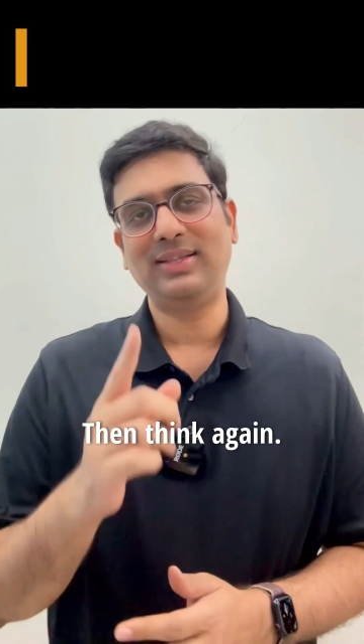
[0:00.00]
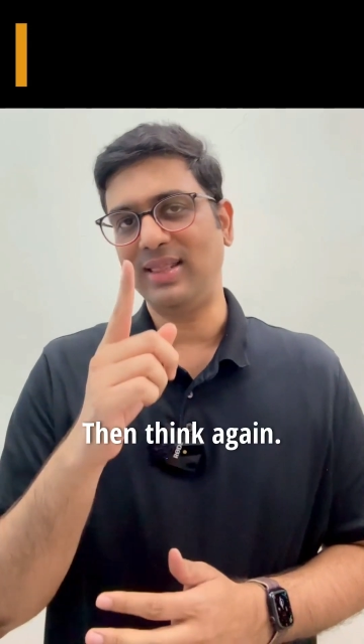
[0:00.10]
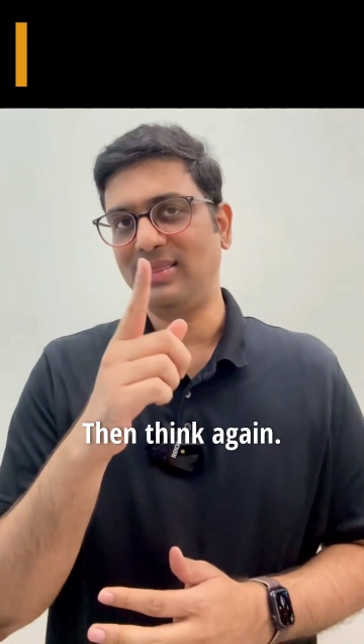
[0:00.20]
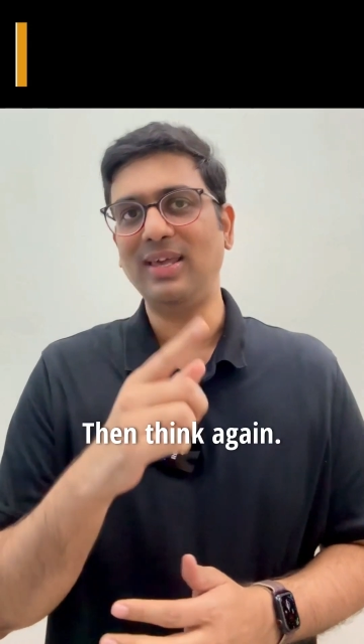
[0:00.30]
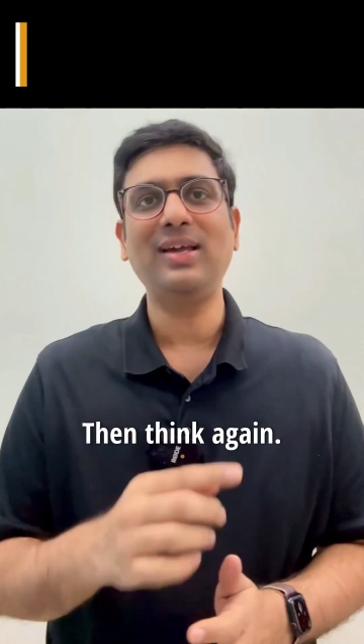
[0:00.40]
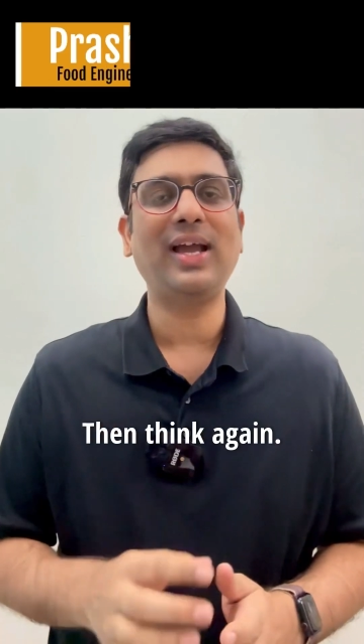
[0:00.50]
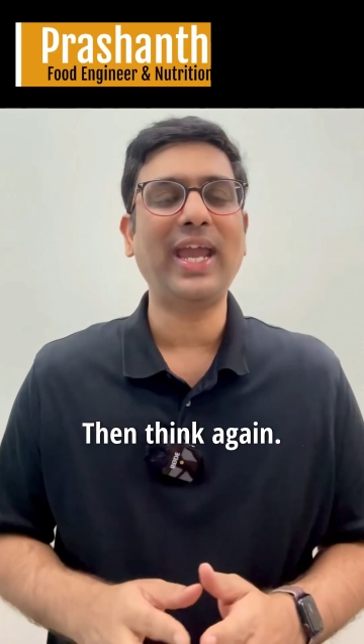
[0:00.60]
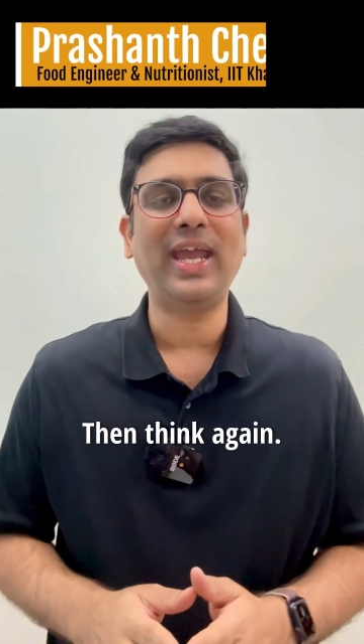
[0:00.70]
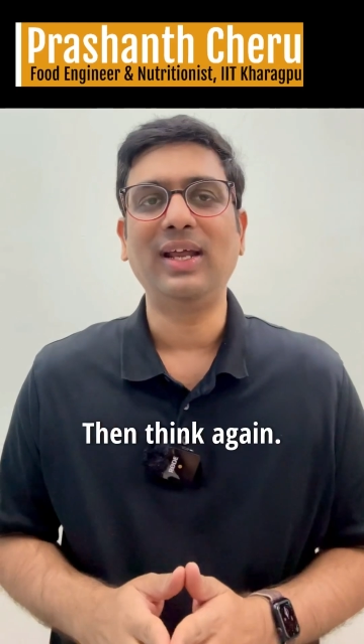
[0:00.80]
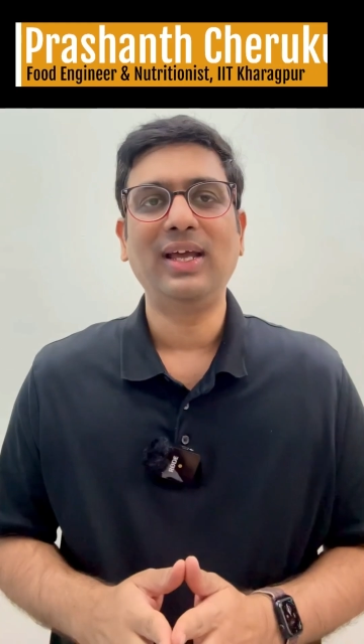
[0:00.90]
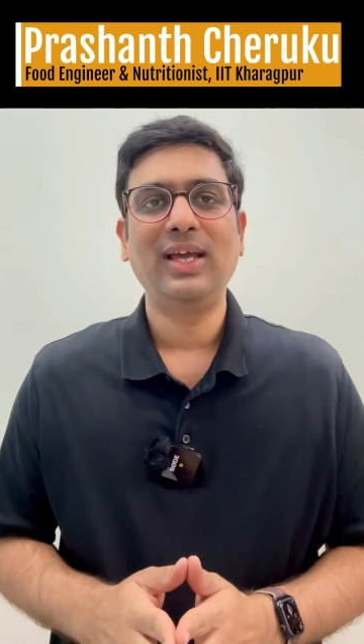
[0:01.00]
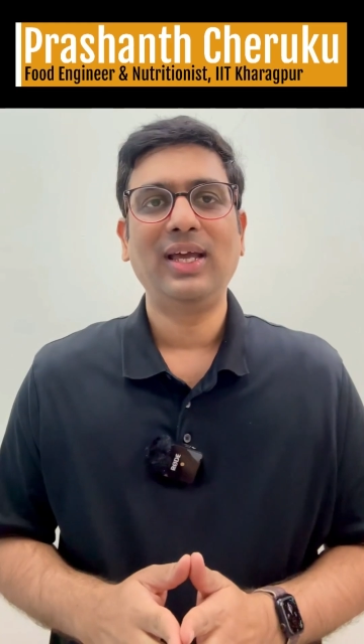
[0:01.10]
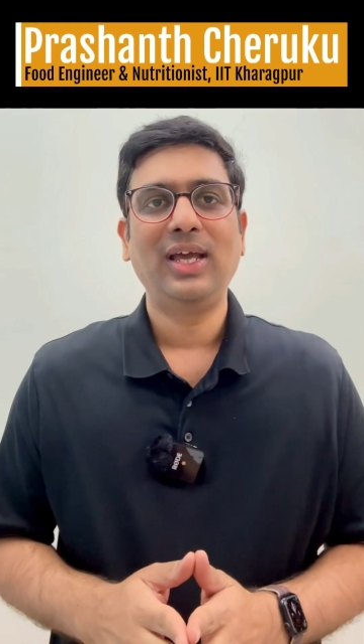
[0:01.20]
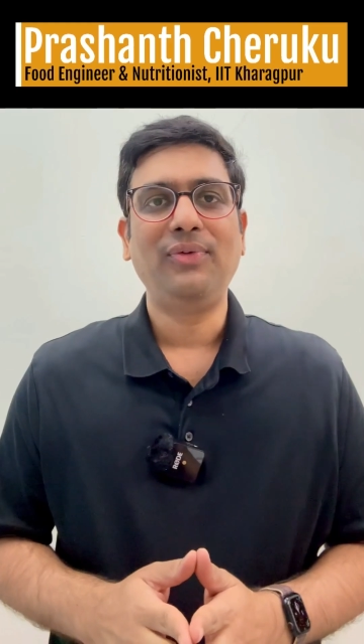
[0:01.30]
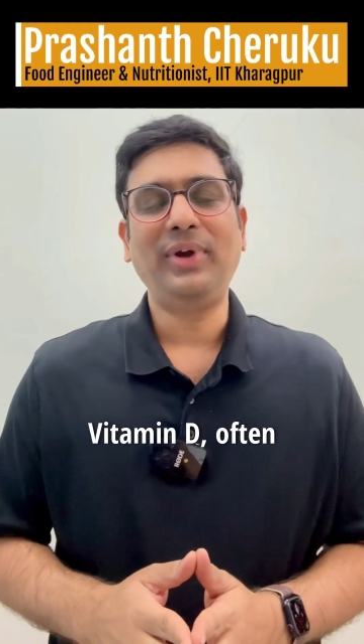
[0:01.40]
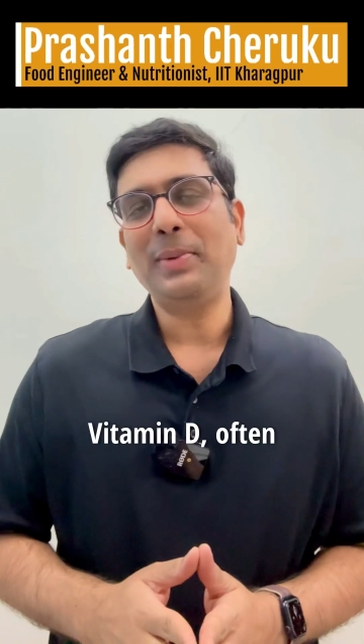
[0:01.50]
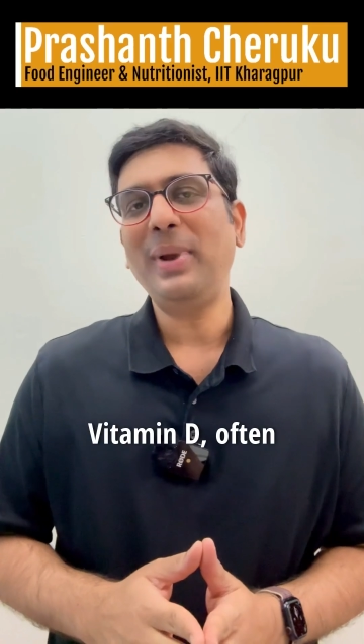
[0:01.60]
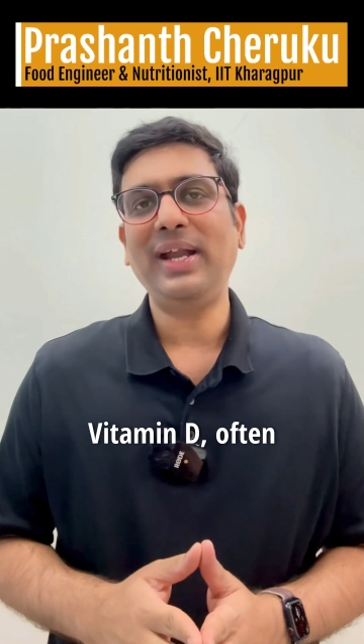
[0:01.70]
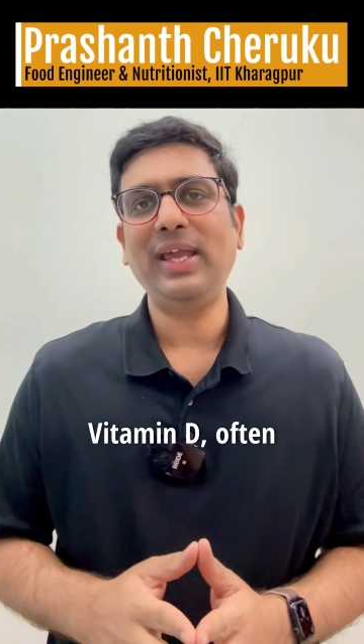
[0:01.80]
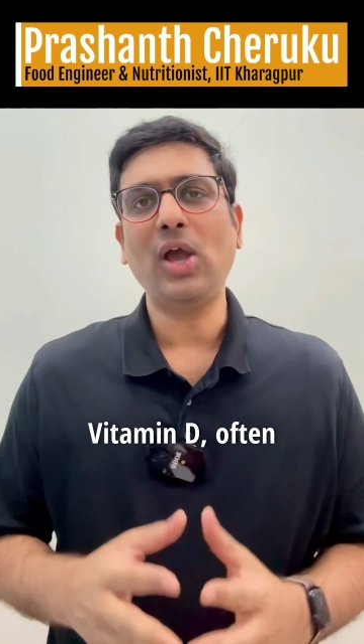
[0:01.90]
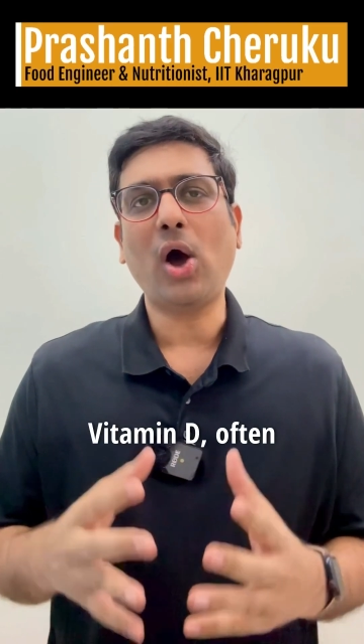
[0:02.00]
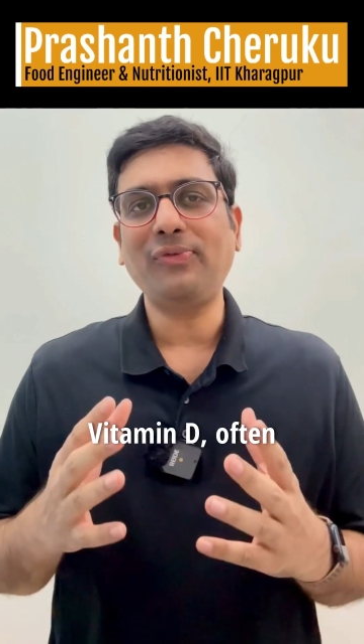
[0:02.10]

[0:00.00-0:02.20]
Then think again. Vitamin D,